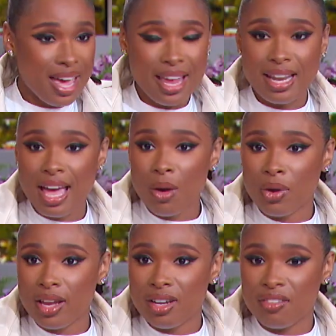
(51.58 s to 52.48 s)
And now
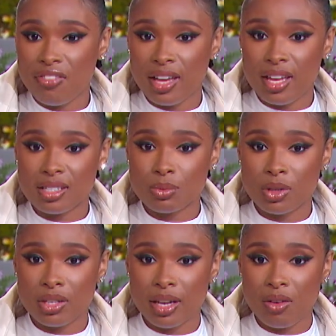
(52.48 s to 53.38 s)
we're in the phase
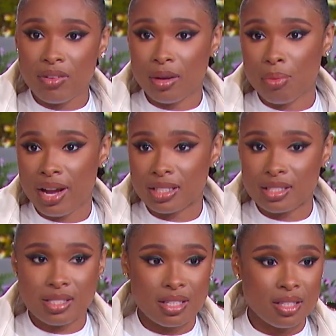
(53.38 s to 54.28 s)
where they over there
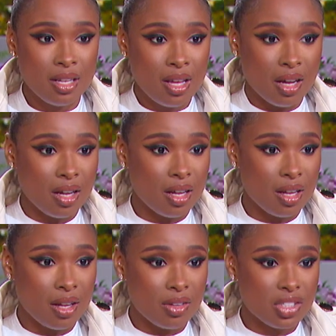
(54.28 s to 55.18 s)
practicing
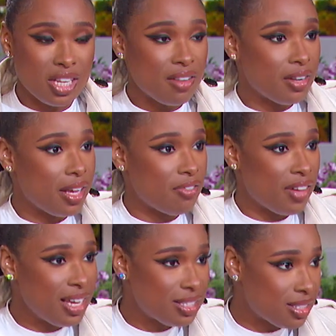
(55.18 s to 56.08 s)
uh, shaving their
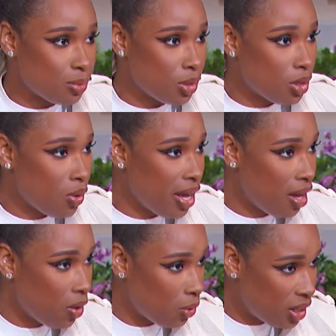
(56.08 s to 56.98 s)
faces with no hair
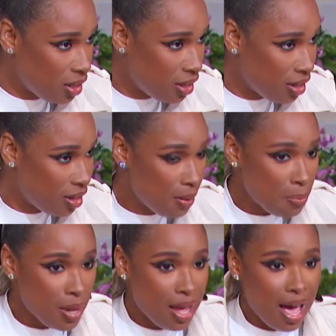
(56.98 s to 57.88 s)
on it.
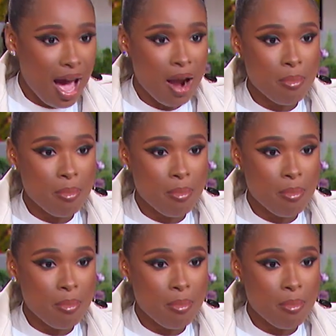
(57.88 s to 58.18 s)
I